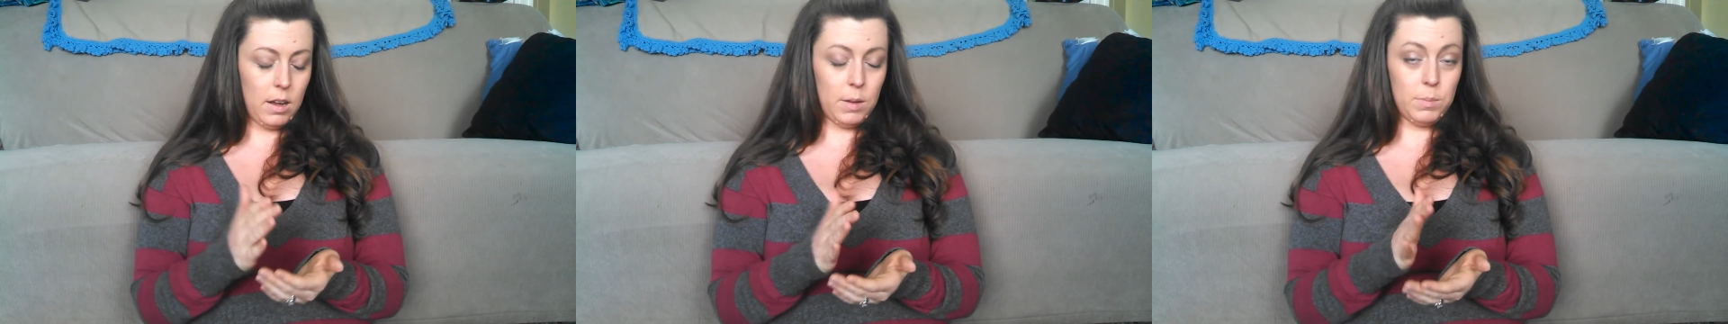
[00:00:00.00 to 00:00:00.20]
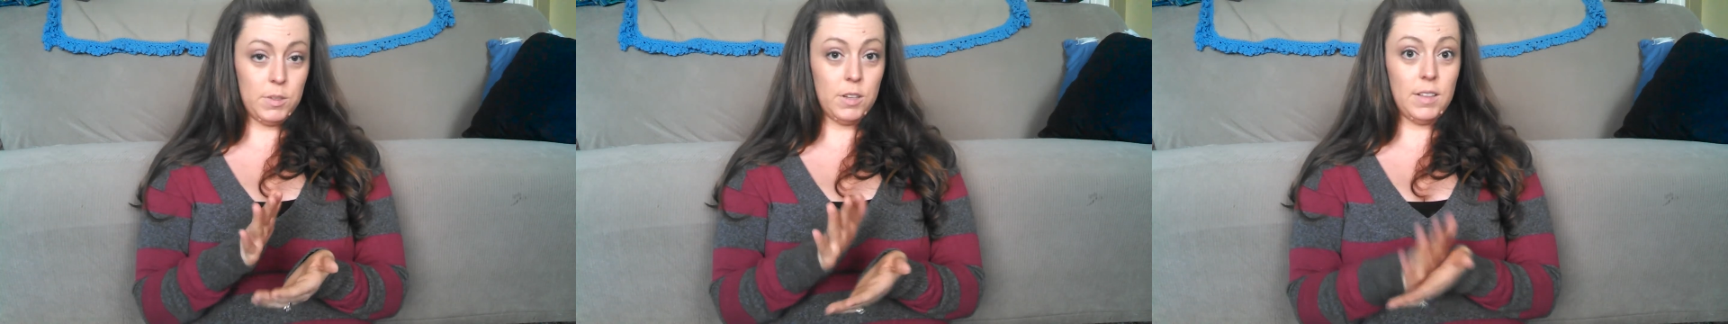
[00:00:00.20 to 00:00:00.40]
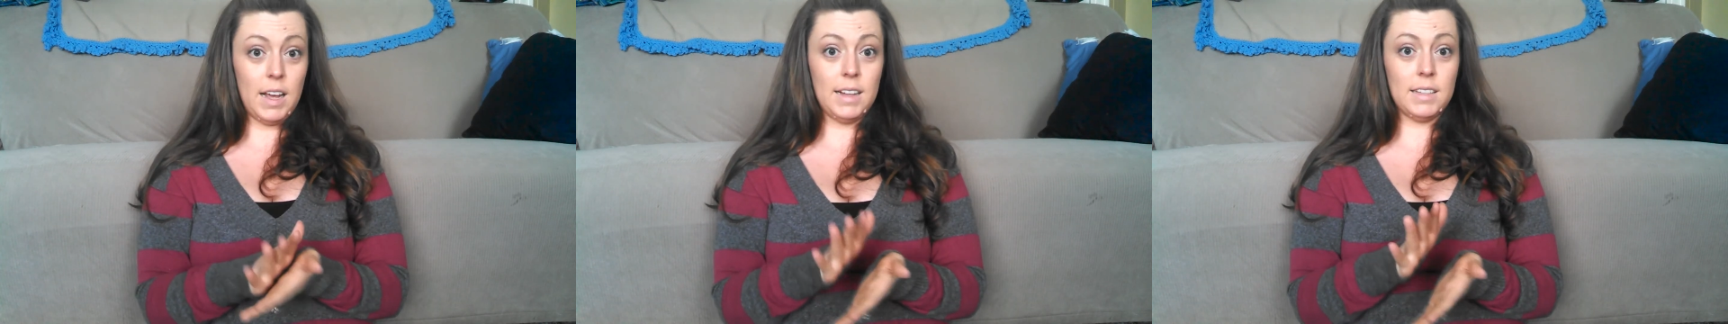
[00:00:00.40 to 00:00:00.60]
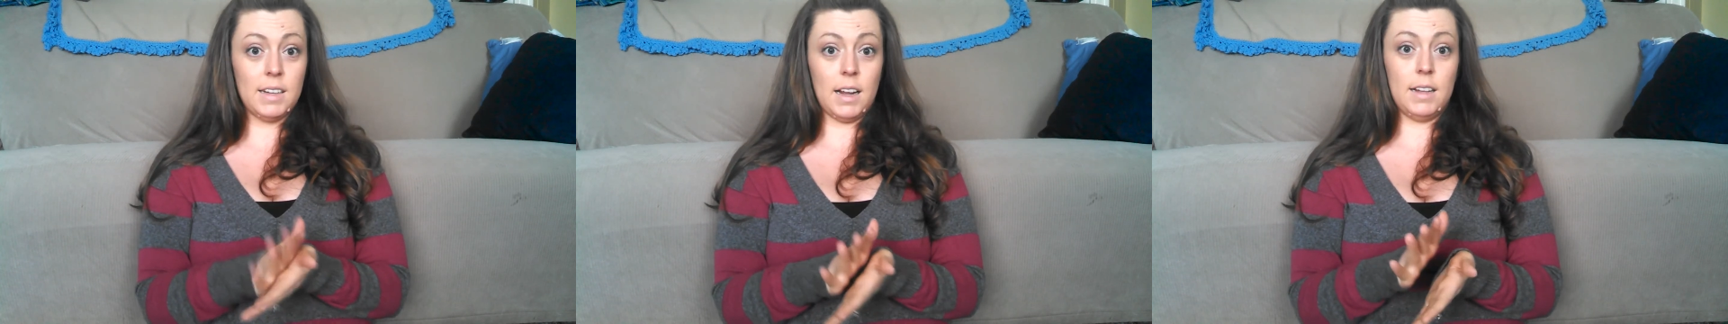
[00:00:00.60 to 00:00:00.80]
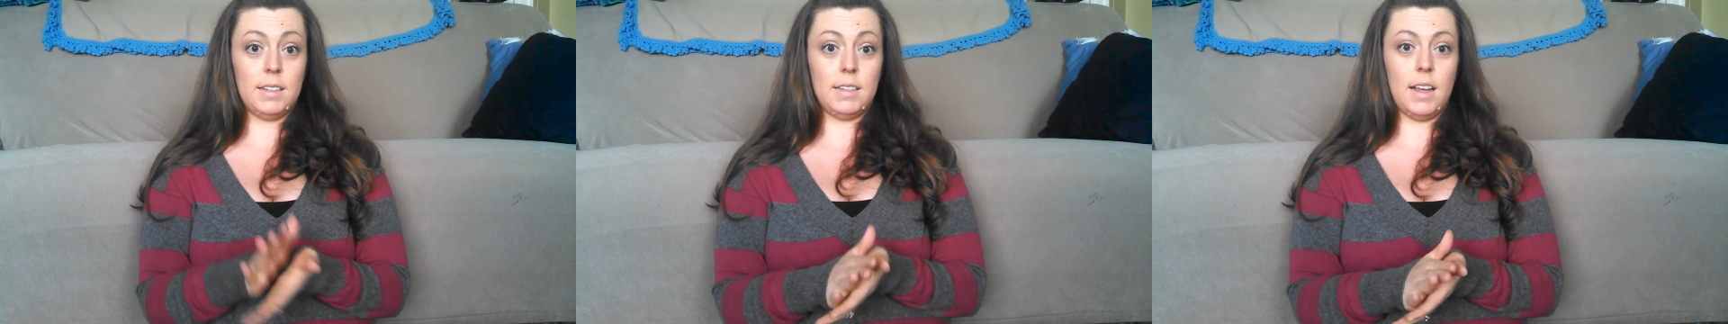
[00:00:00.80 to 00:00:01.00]
So that's
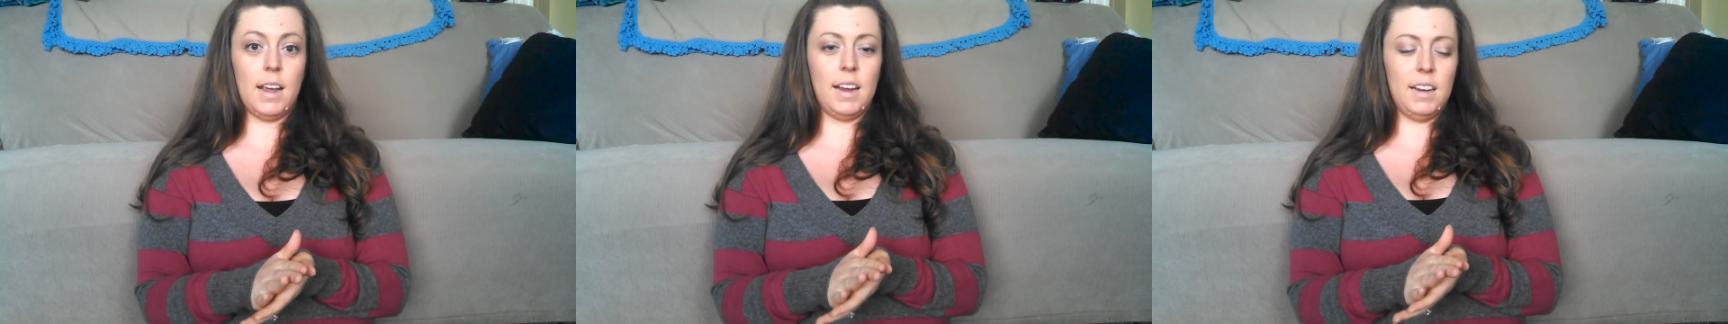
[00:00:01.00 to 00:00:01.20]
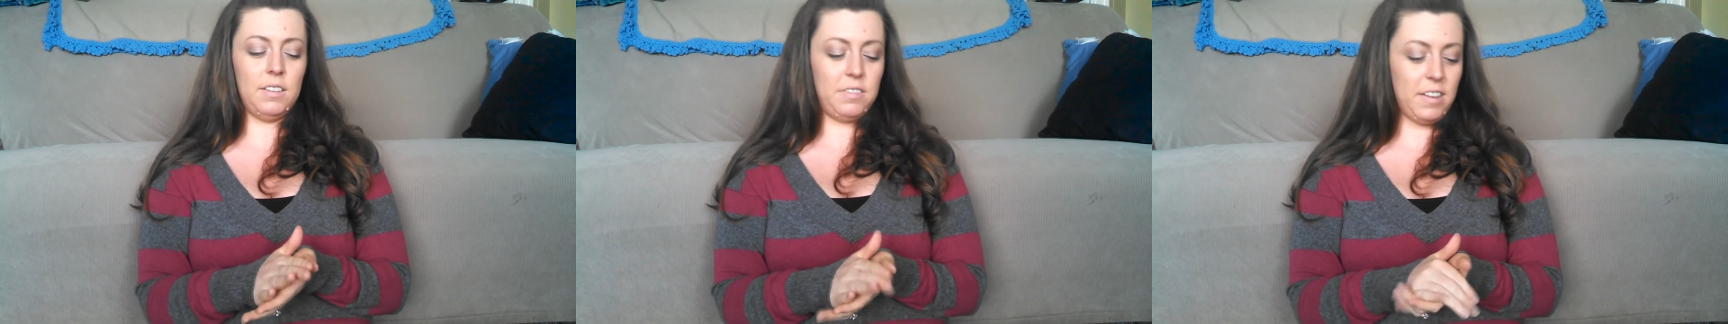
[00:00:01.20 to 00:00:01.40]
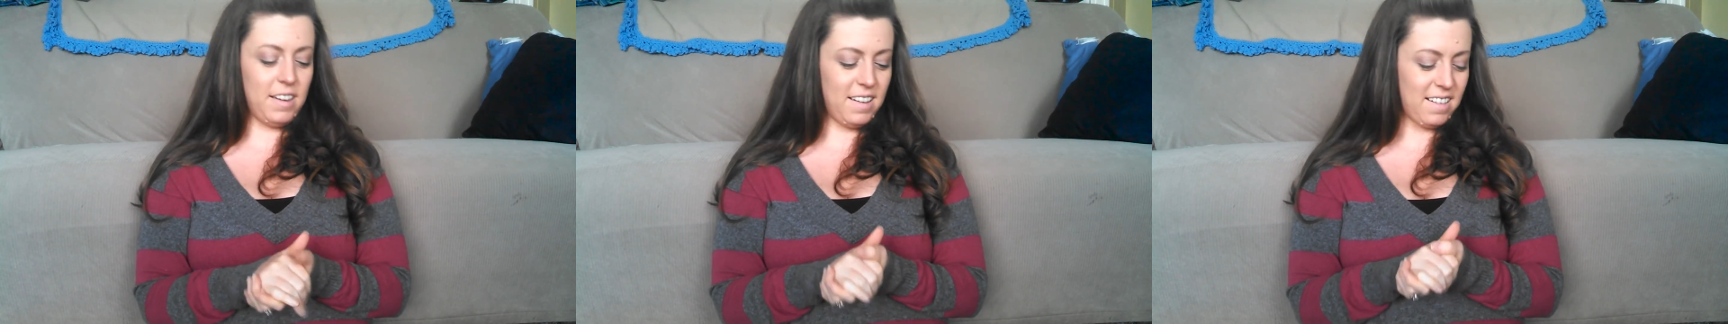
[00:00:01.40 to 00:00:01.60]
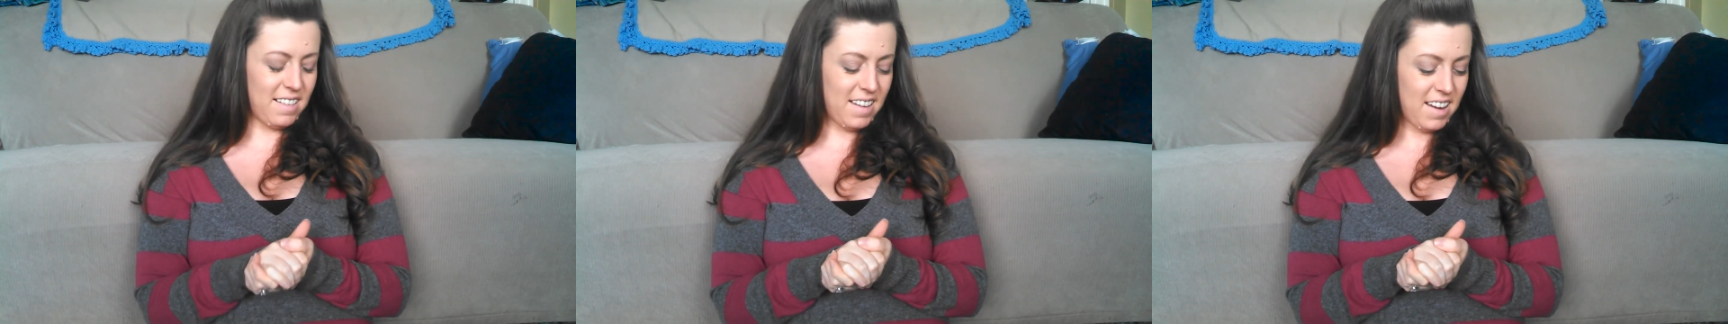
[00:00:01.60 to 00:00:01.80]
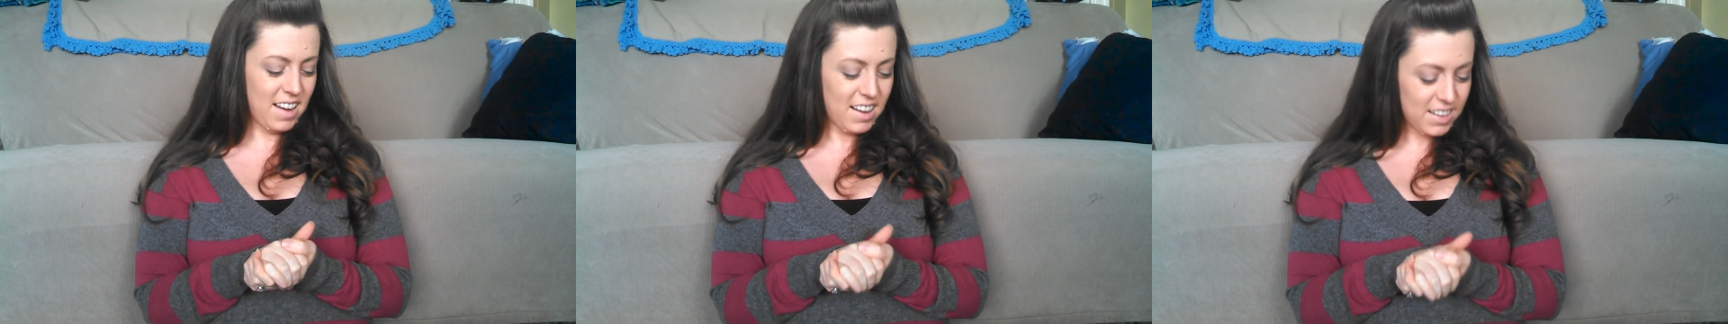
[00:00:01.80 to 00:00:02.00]
not safe.
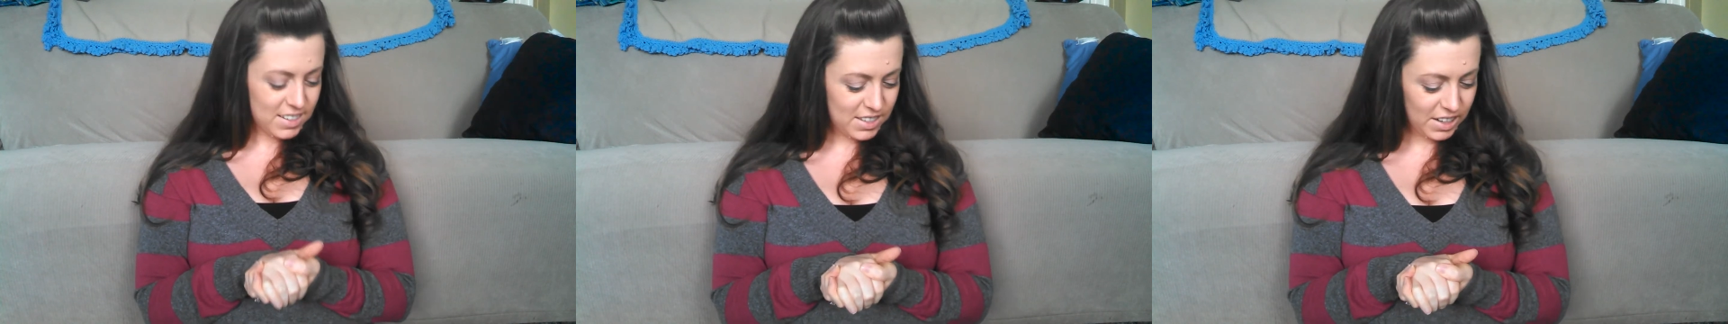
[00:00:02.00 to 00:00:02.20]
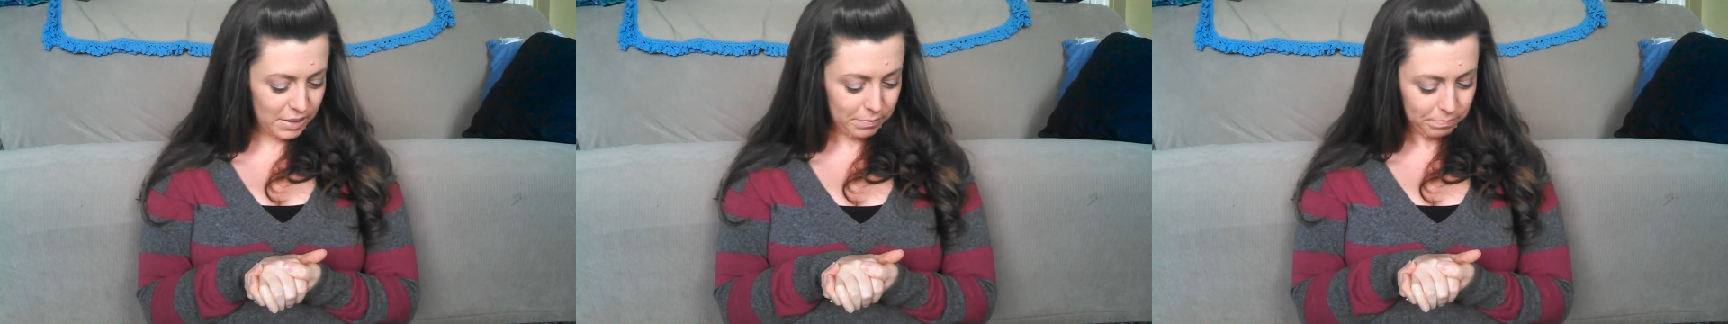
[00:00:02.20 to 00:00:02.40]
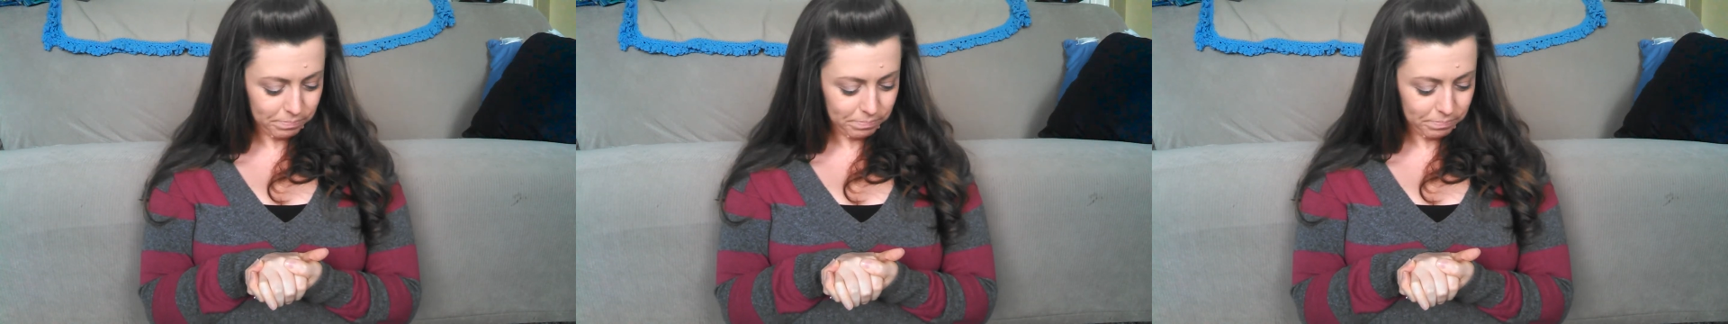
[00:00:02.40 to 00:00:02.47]
So